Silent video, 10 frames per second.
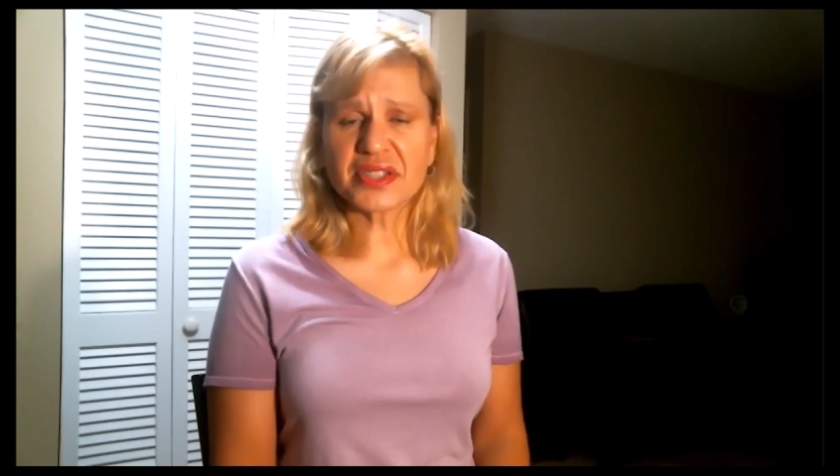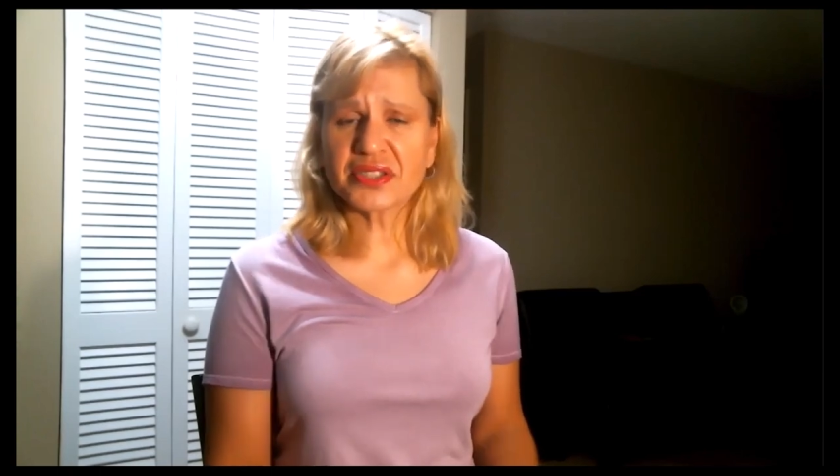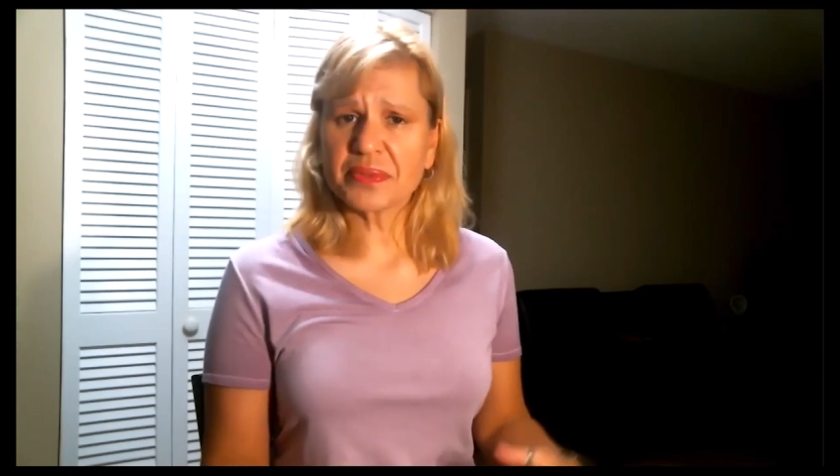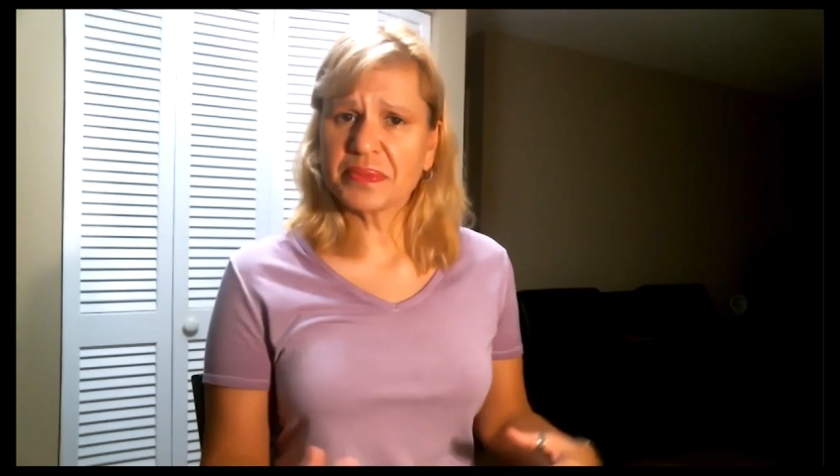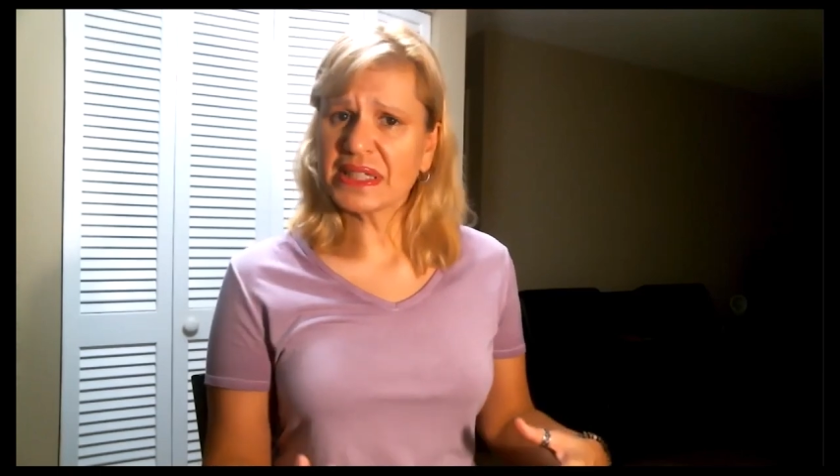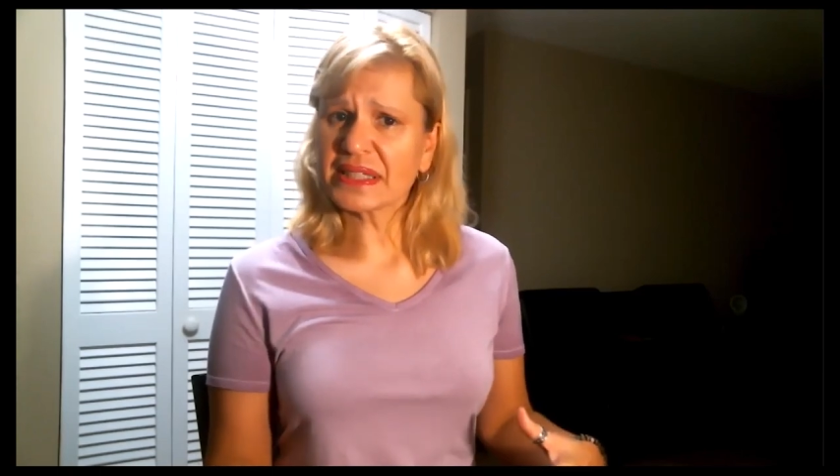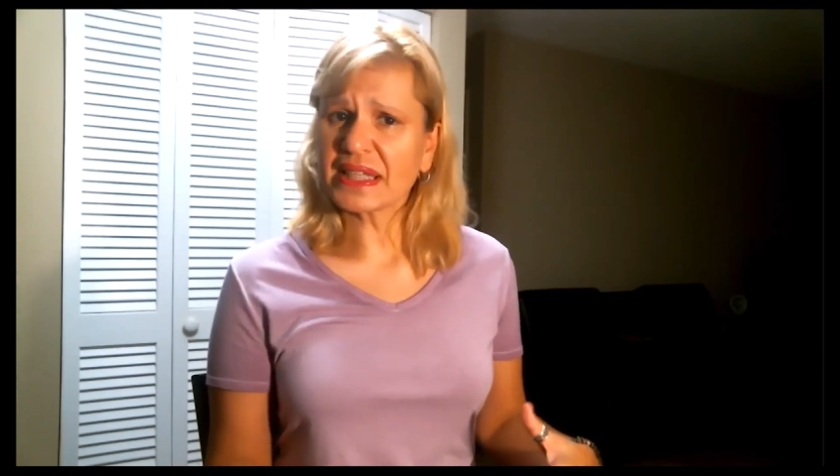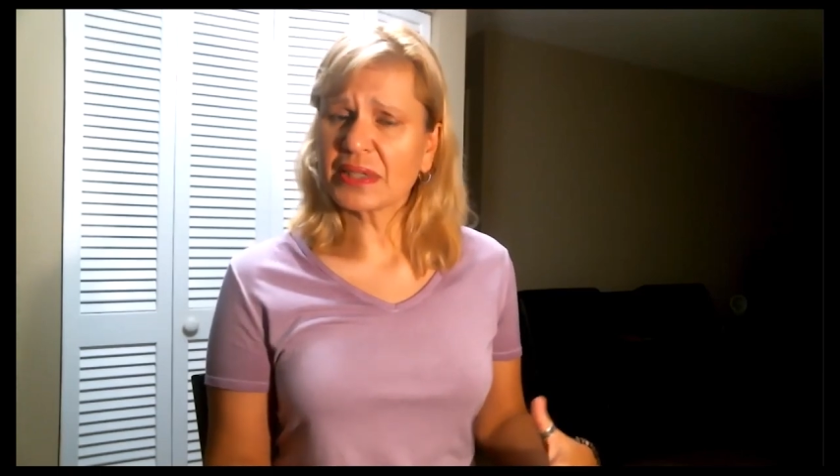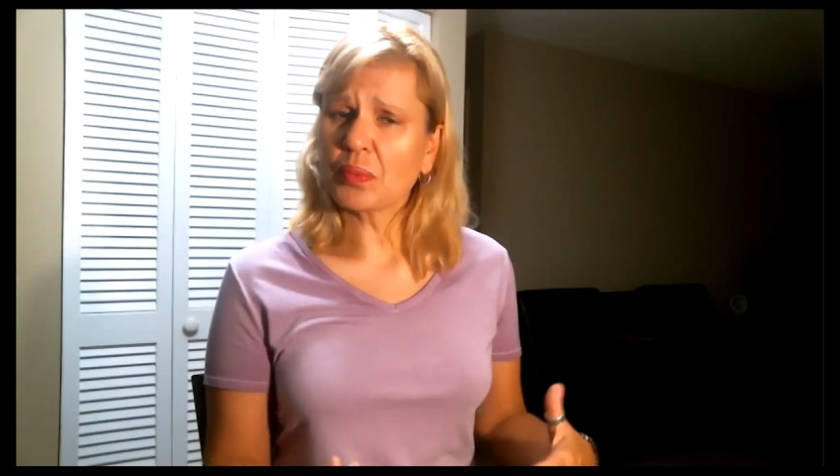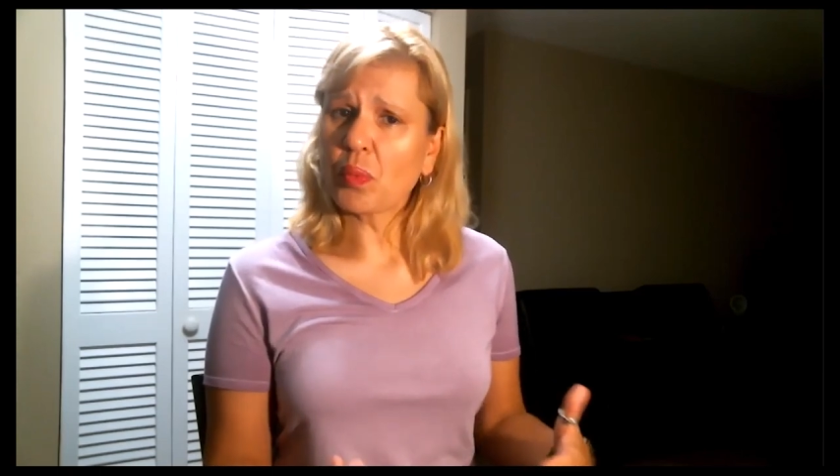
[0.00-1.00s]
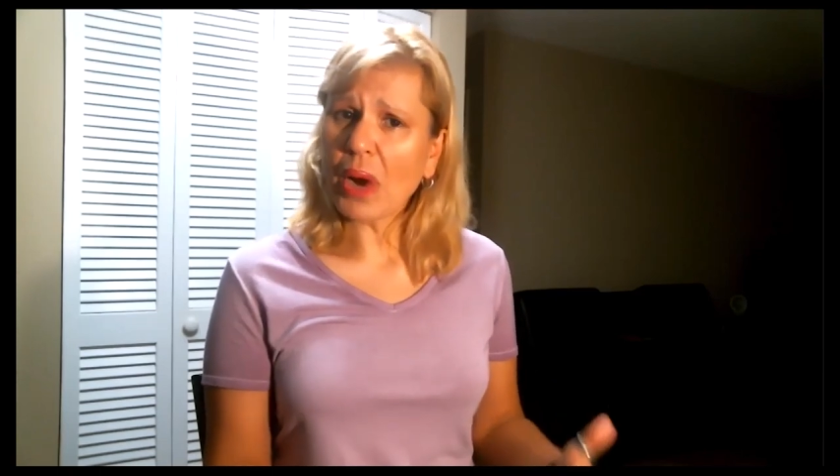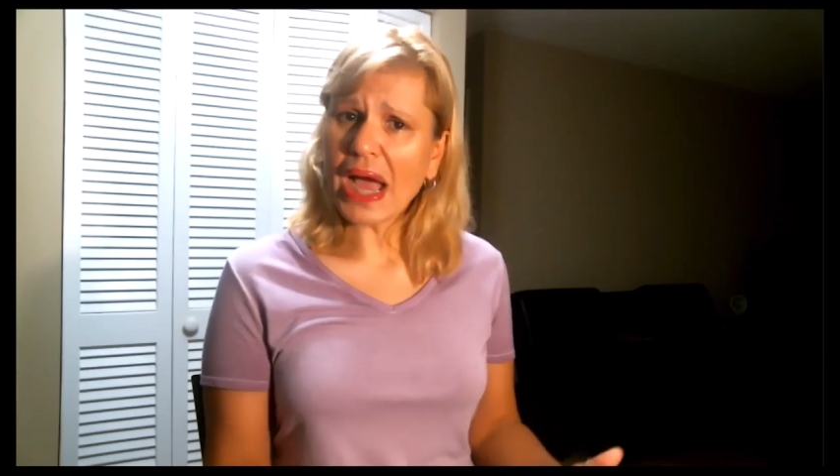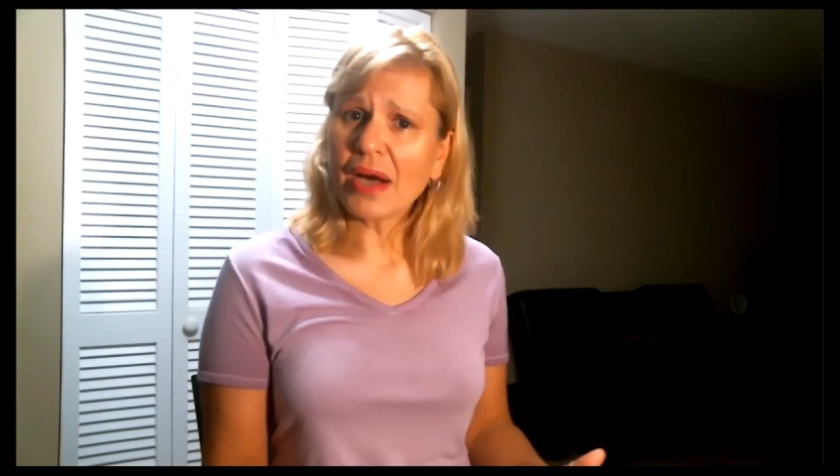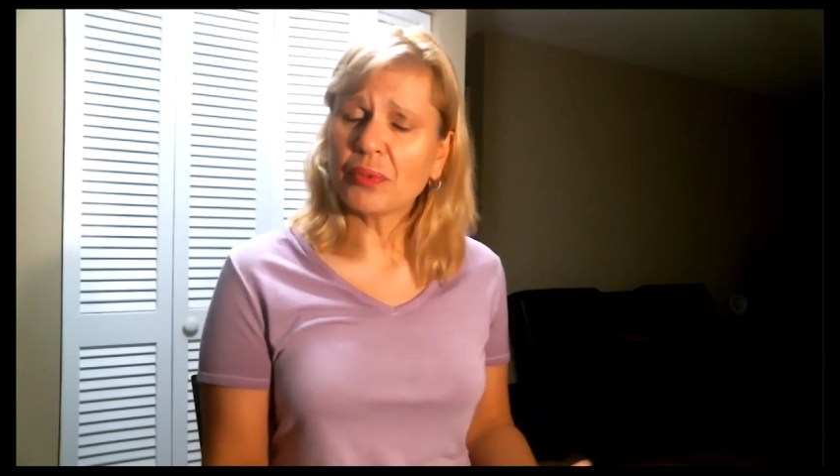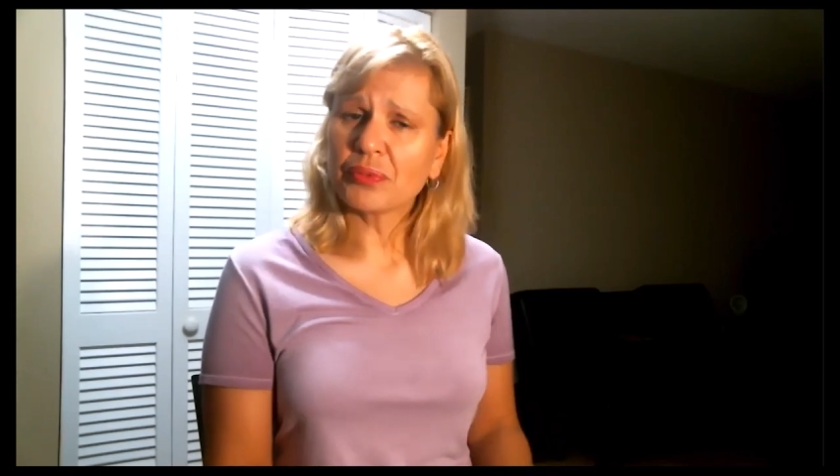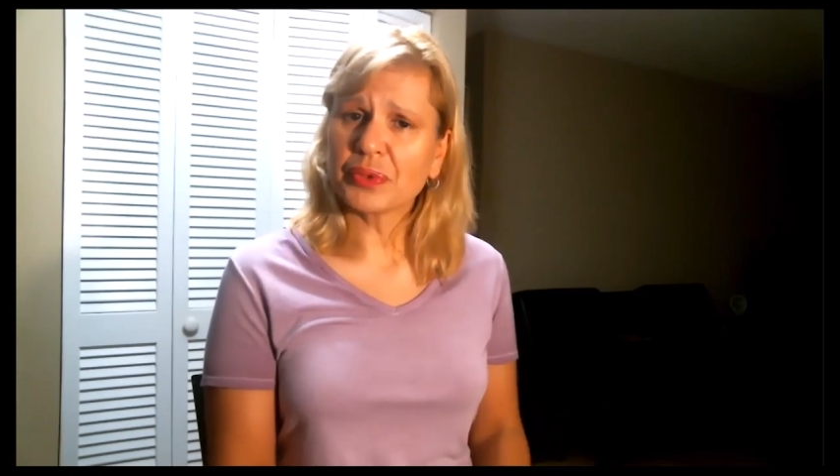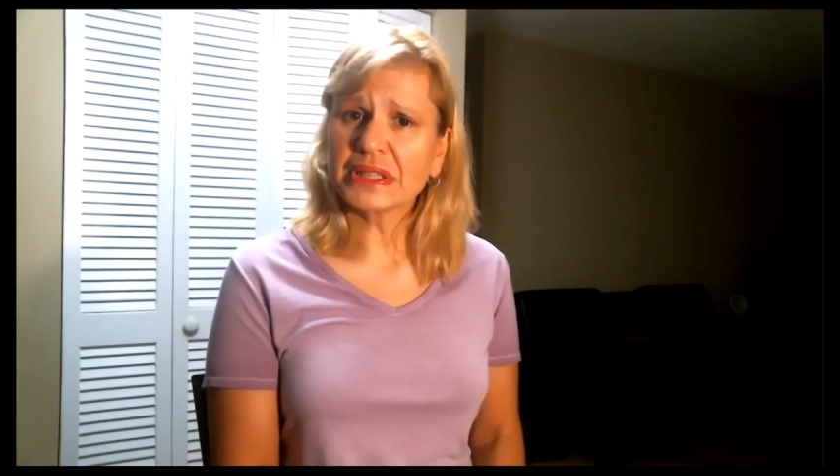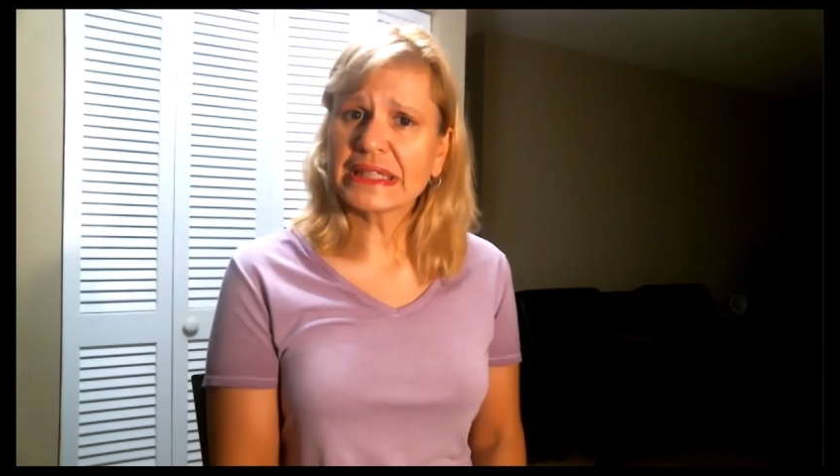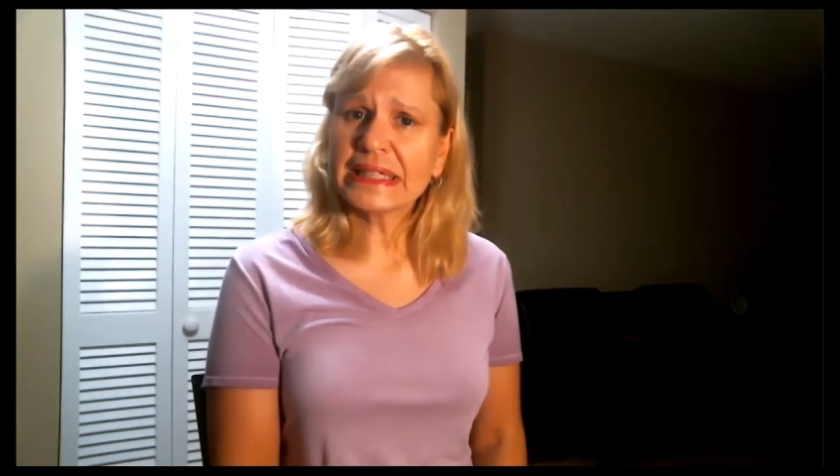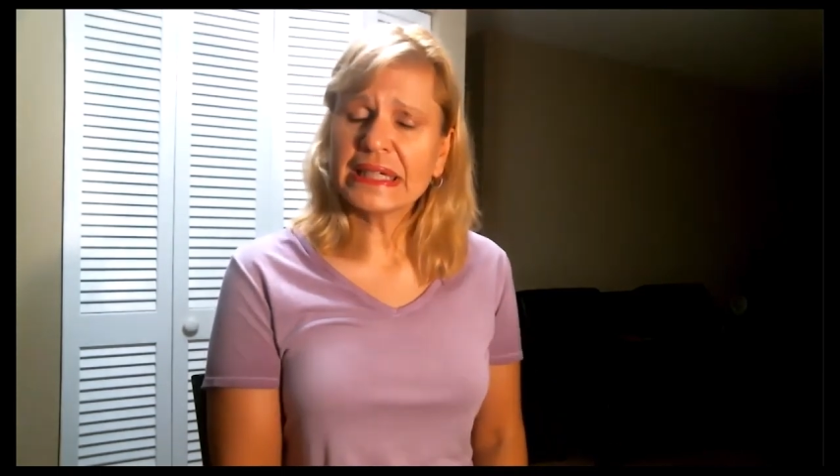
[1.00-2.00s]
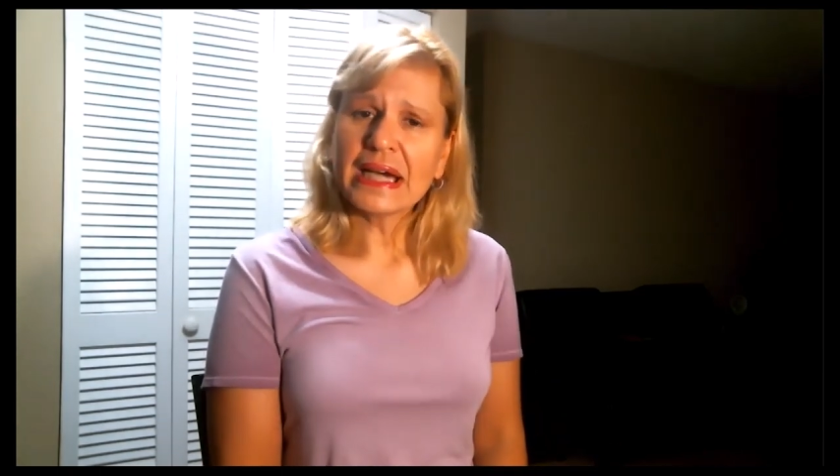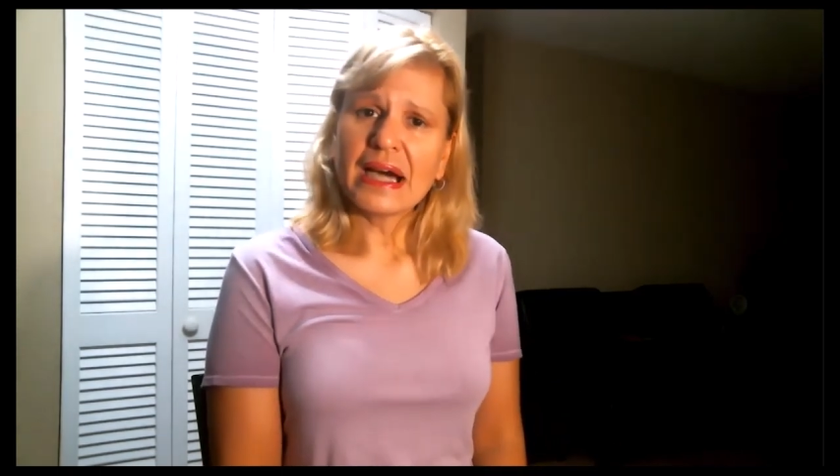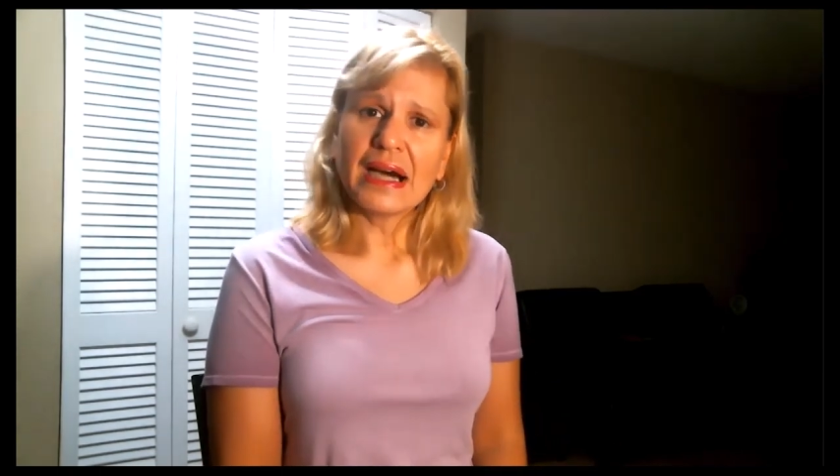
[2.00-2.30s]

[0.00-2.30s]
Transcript: to me, it's like, wow, really?